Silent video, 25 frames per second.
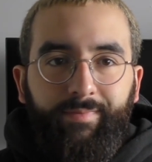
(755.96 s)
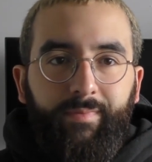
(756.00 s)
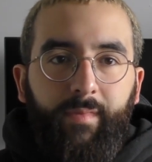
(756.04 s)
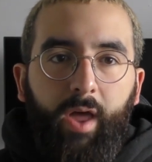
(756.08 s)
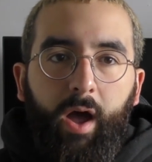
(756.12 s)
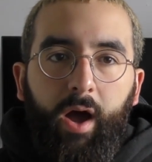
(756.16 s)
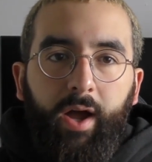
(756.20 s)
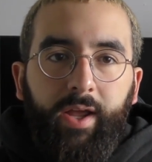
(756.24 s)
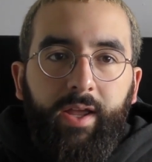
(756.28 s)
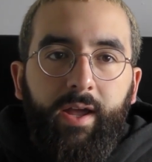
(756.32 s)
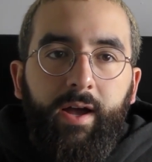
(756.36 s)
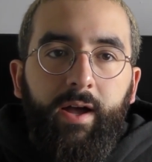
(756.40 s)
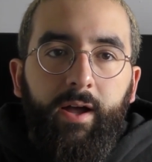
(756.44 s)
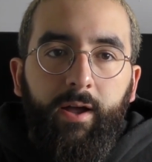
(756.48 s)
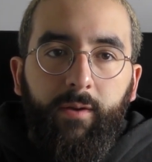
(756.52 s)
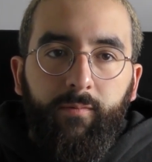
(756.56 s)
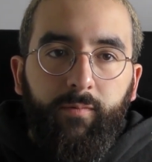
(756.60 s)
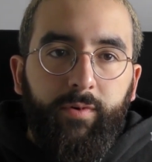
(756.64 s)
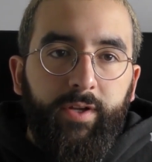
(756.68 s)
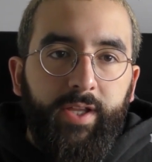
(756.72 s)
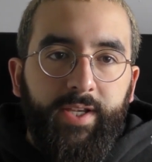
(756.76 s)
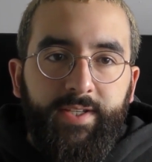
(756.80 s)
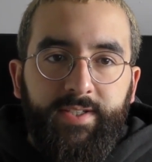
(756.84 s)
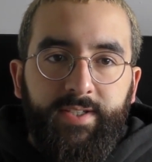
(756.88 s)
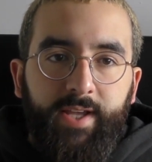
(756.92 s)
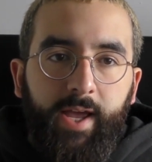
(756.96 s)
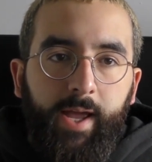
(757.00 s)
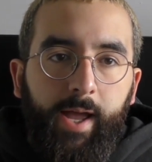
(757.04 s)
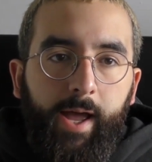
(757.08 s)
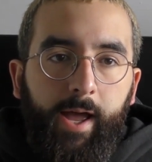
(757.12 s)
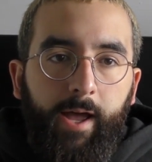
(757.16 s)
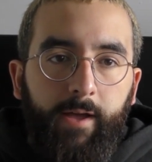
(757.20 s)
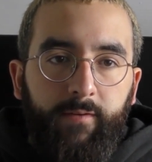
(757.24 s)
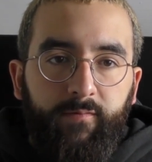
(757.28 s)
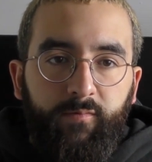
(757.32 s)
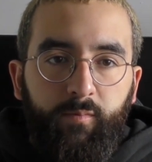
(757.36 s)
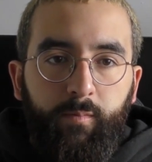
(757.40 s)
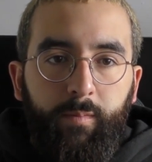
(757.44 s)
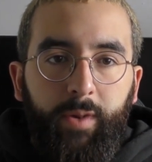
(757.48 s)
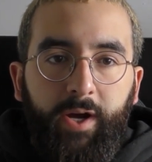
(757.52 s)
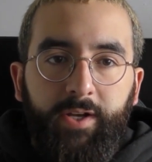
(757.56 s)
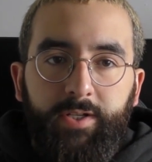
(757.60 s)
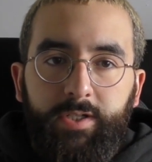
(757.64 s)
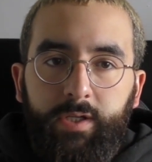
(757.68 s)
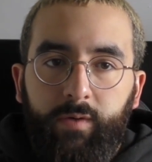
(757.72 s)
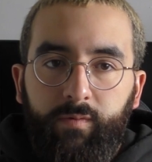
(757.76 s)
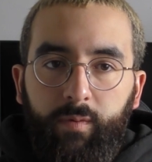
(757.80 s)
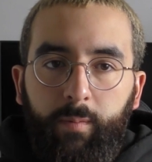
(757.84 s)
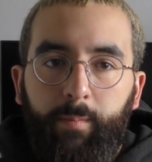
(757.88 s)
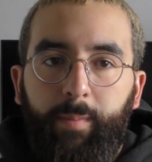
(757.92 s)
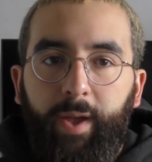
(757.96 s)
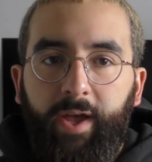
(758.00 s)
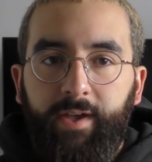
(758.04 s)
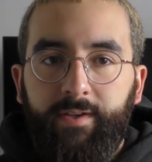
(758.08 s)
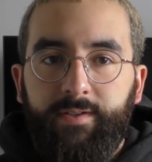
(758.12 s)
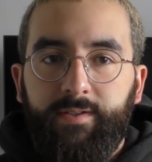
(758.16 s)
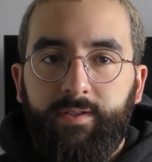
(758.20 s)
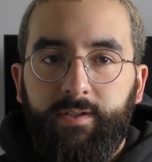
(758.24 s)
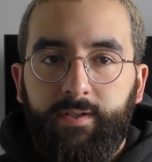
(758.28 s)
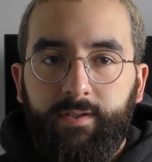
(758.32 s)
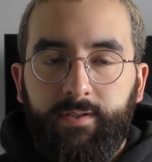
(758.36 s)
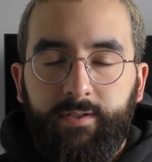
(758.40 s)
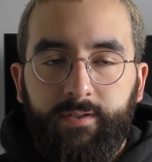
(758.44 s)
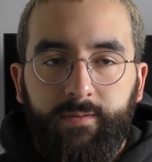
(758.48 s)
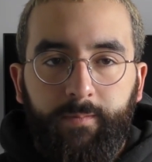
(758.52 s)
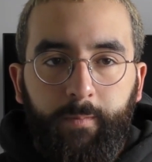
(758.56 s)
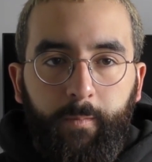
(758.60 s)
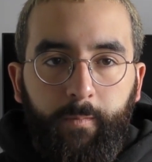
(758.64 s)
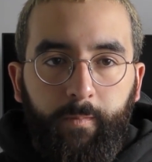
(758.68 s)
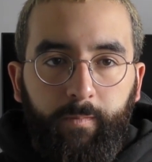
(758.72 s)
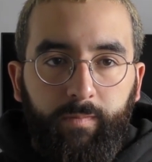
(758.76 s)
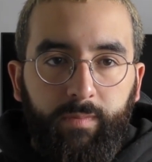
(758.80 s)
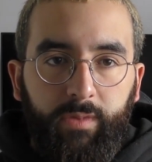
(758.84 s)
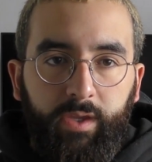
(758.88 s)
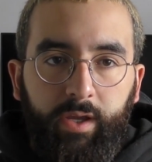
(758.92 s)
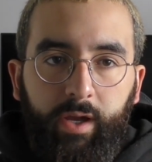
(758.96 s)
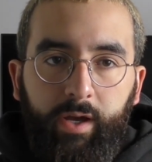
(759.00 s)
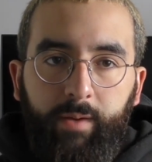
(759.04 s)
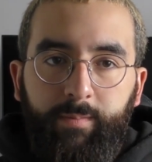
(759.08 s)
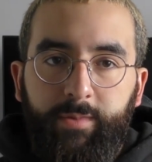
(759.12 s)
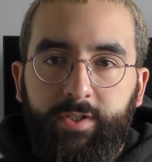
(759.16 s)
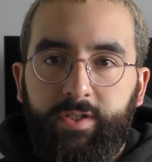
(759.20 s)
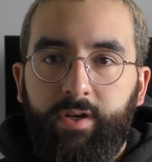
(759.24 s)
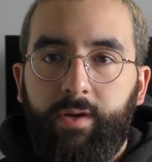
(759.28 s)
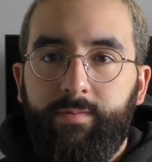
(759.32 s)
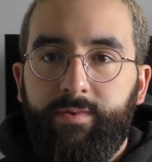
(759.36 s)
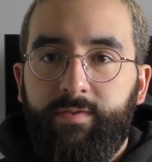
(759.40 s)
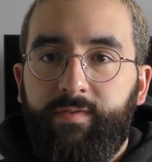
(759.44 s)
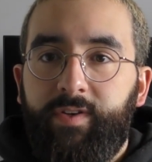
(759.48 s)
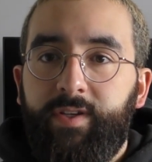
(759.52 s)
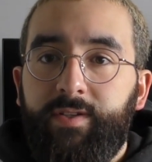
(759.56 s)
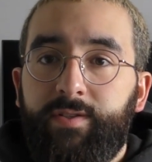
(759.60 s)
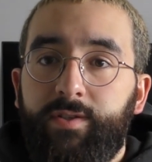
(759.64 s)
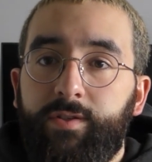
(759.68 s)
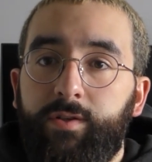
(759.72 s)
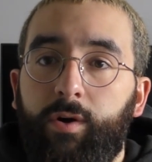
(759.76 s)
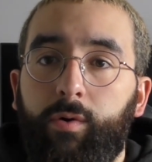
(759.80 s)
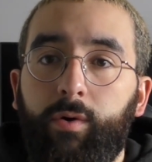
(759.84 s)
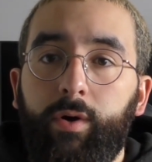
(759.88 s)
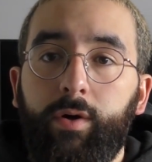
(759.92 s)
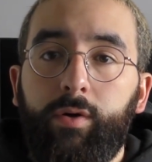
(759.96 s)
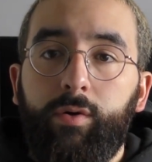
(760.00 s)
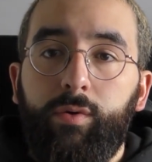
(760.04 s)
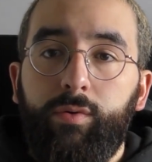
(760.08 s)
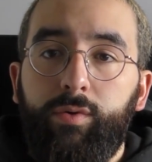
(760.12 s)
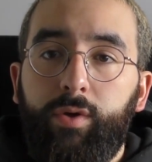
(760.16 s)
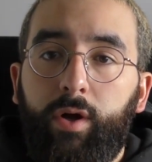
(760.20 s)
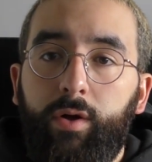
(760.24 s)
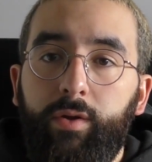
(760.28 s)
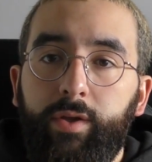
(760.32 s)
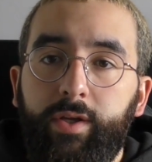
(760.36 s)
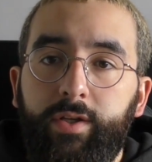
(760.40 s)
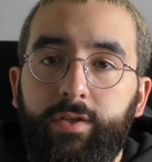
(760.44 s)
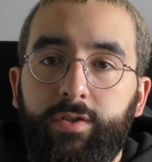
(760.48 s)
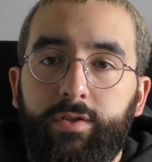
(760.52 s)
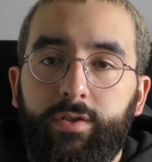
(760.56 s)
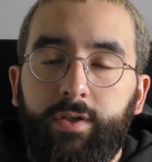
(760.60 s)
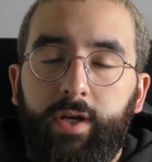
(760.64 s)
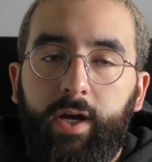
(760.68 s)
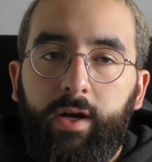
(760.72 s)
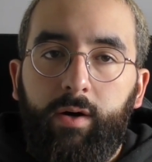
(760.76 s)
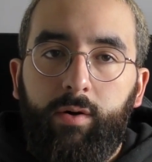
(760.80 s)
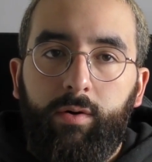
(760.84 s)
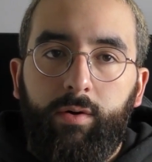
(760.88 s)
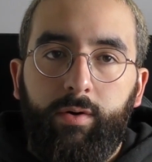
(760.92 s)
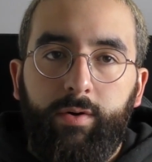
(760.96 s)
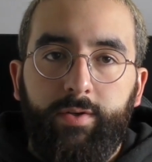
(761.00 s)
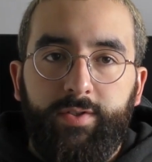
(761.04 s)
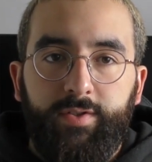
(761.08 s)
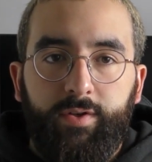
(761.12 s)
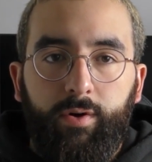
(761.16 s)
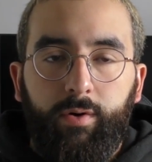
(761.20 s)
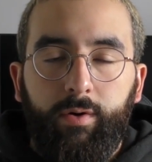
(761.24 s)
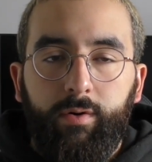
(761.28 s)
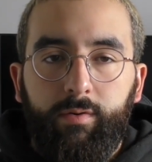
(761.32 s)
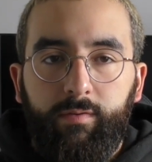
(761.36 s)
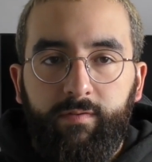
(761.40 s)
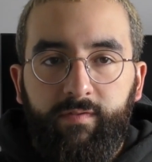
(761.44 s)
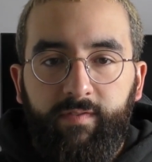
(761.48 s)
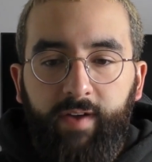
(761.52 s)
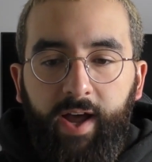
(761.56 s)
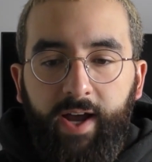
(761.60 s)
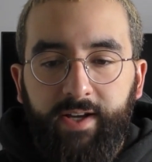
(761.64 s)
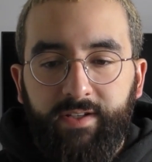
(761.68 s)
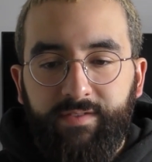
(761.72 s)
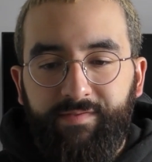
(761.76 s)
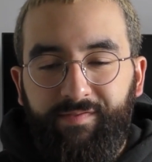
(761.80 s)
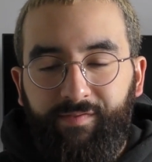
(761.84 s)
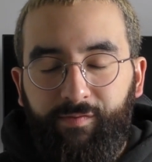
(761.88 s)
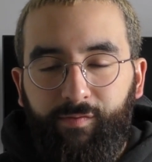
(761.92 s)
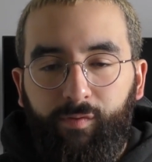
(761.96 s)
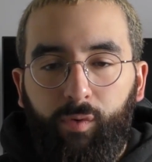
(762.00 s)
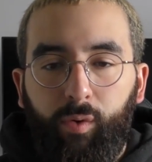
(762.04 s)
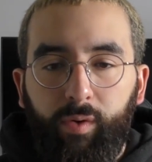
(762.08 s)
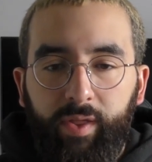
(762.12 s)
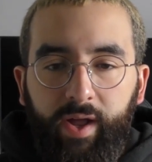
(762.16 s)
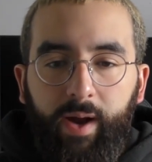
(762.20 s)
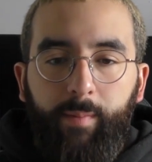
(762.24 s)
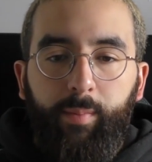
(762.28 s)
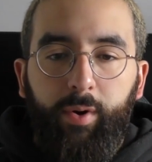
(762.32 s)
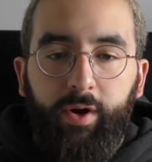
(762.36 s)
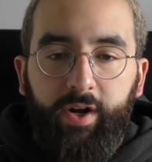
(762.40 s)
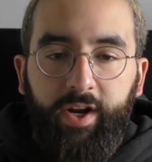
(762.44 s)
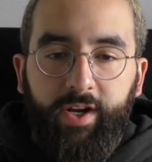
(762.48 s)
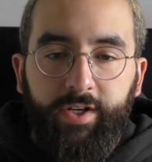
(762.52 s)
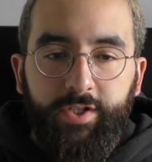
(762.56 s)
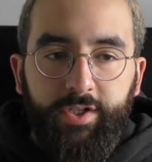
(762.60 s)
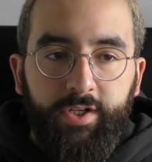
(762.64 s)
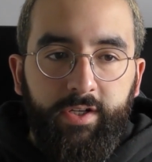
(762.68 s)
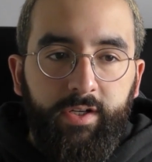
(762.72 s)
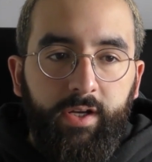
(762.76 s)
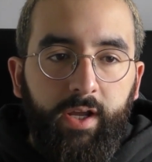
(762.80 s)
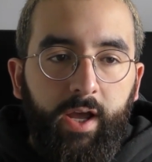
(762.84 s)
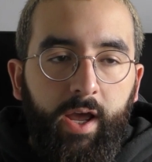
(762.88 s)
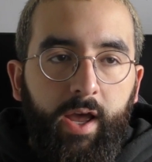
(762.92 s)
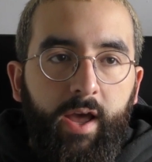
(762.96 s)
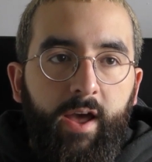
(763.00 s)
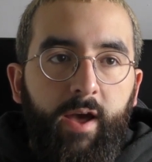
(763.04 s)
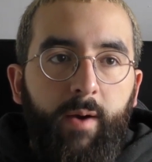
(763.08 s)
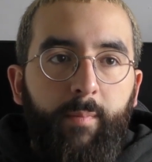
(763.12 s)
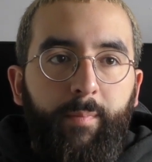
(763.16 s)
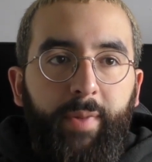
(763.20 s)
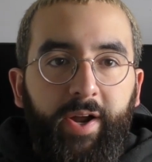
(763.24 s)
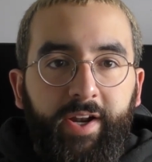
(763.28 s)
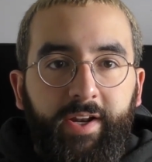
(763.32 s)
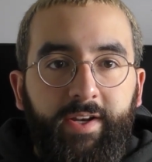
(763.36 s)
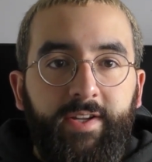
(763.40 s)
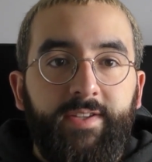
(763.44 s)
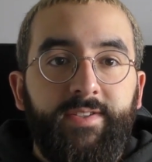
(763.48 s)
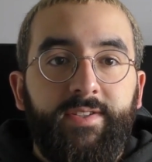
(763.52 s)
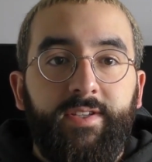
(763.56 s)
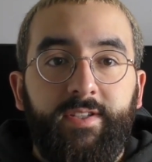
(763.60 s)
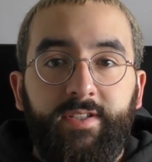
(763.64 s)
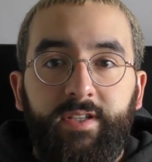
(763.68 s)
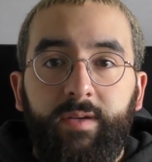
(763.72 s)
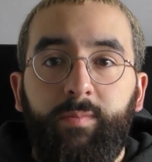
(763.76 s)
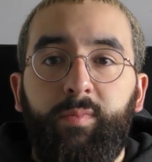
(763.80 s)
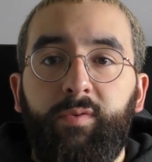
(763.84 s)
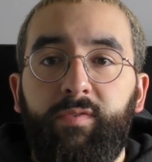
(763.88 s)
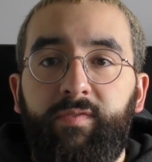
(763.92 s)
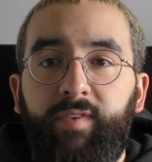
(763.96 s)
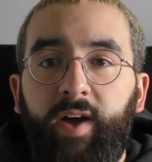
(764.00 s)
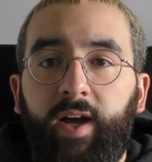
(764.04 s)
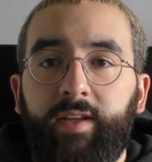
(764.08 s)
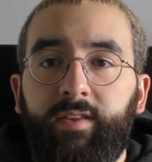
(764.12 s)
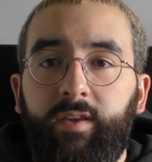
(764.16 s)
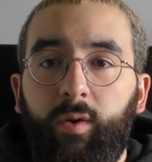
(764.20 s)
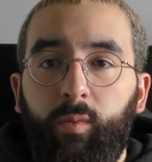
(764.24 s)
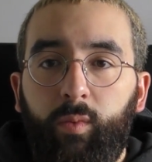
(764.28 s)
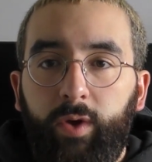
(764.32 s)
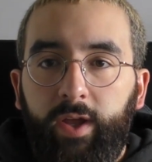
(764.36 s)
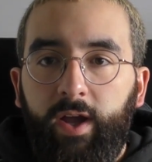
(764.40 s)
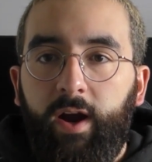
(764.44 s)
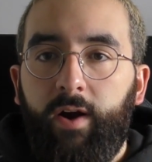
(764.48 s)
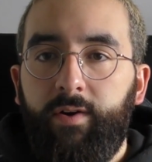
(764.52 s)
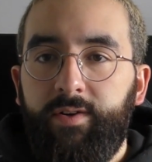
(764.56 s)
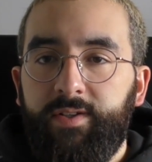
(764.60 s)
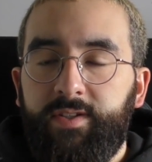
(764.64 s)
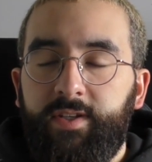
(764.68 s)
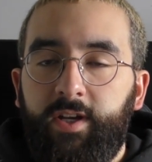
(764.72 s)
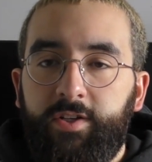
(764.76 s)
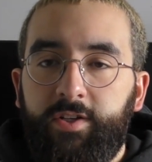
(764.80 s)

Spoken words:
I can't really say I have much of a basis in terms of historical knowledge or historical fact for that prediction, but it is the simple fact that we are